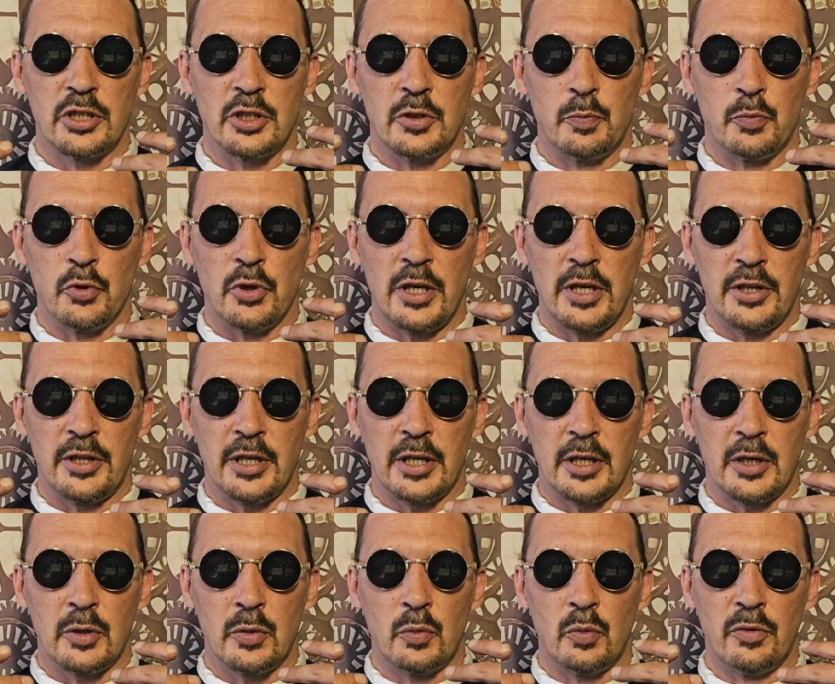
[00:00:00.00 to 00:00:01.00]
the
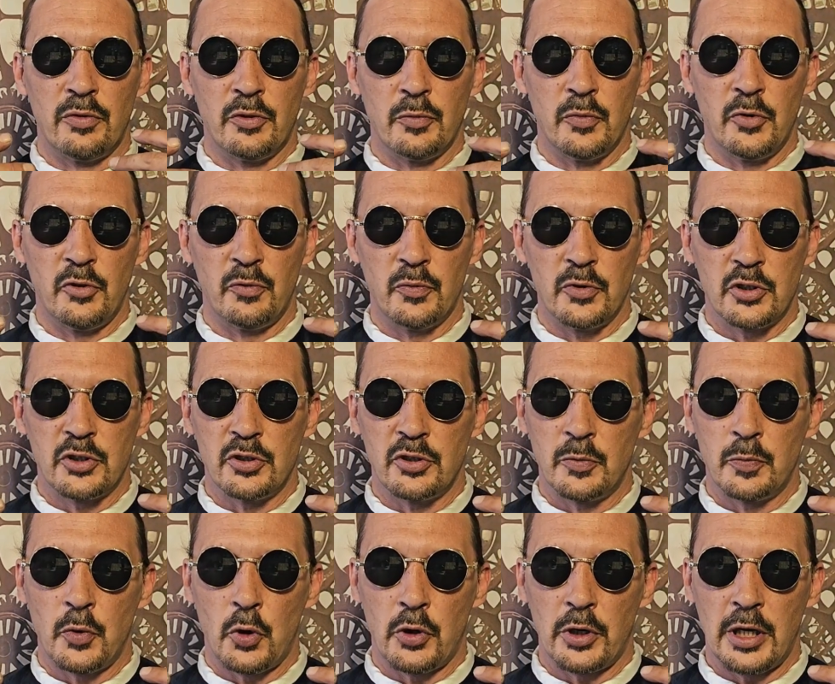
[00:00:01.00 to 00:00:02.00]
breathing with the movements of the
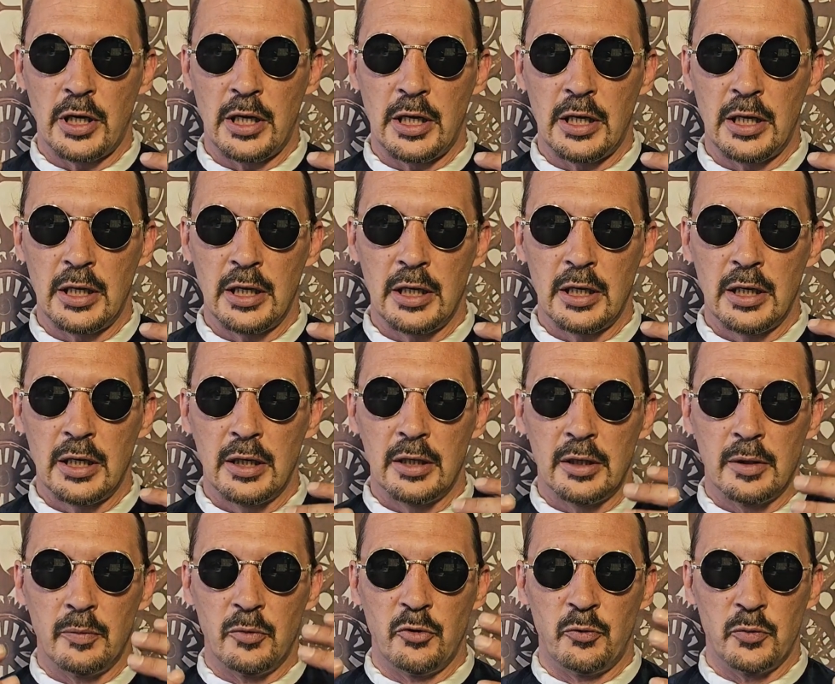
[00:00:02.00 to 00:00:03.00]
body,
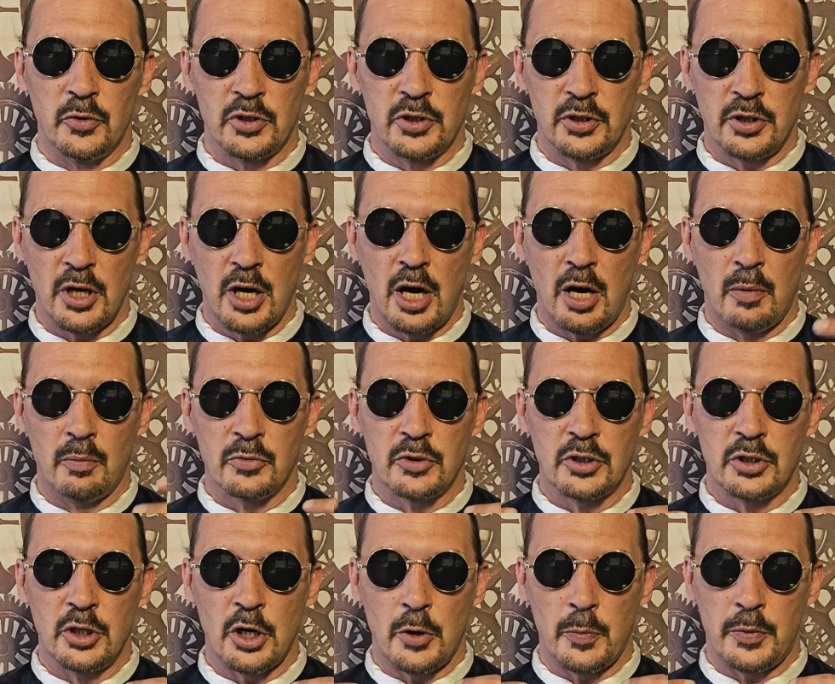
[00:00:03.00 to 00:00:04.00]
the movements of the arms,
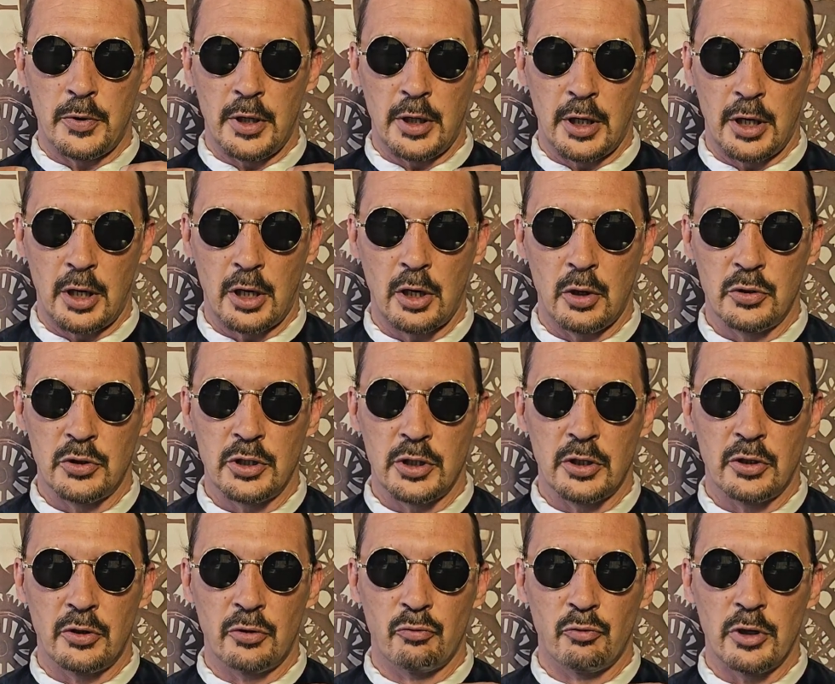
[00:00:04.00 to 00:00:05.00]
the opening and closing
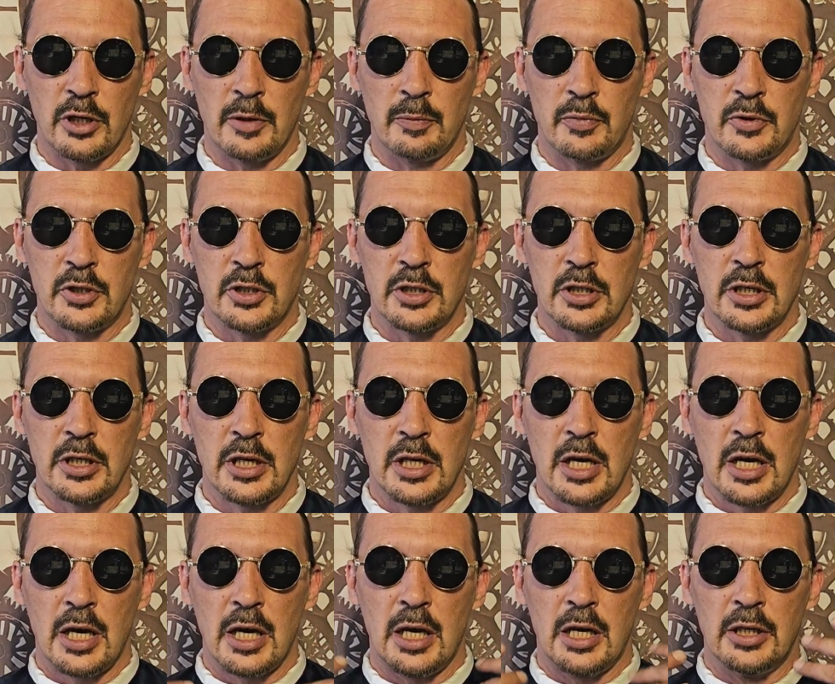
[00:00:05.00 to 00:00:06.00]
of the ribs,
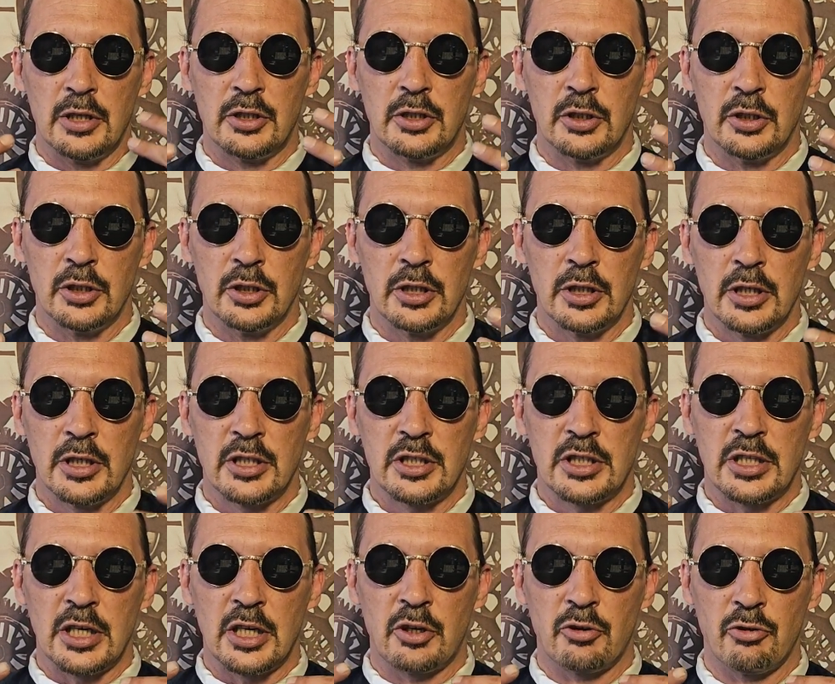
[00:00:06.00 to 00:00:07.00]
and to
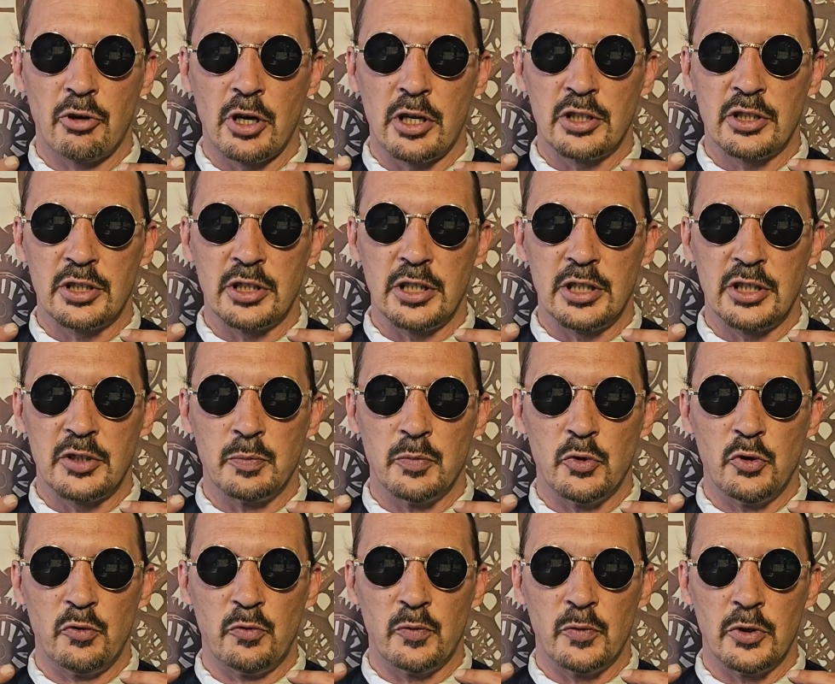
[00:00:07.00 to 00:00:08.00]
synchronize these
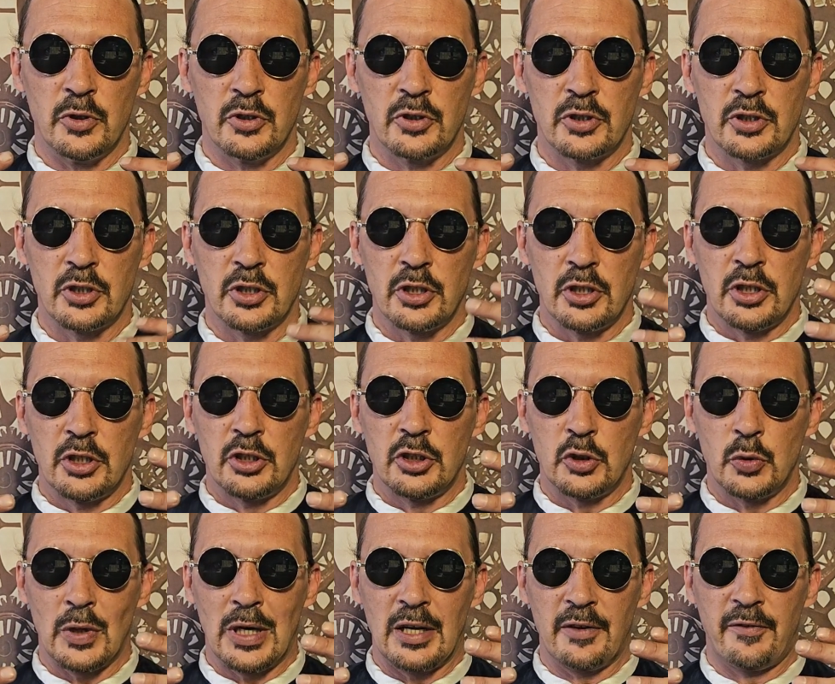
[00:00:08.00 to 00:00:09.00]
movements
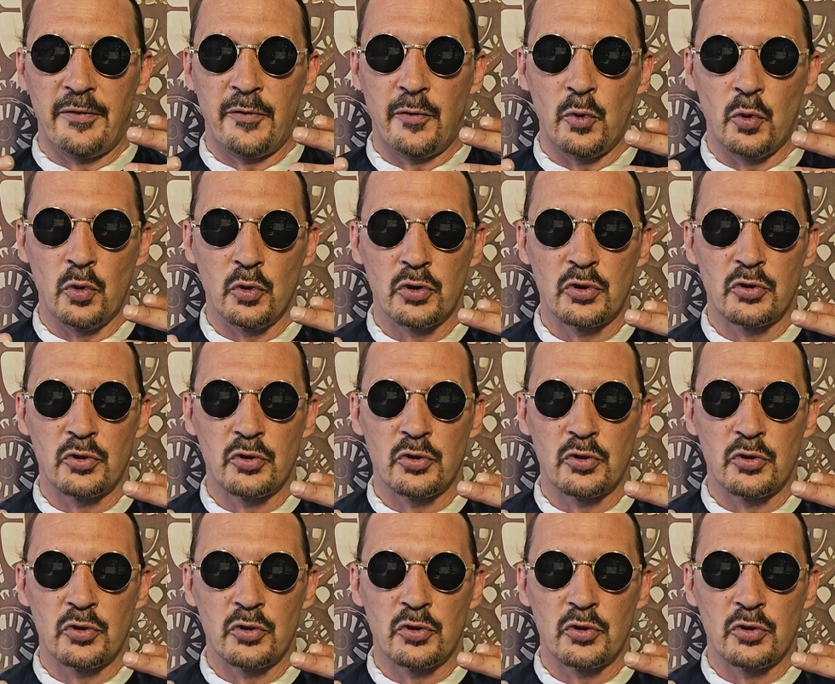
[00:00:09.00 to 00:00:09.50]
to add force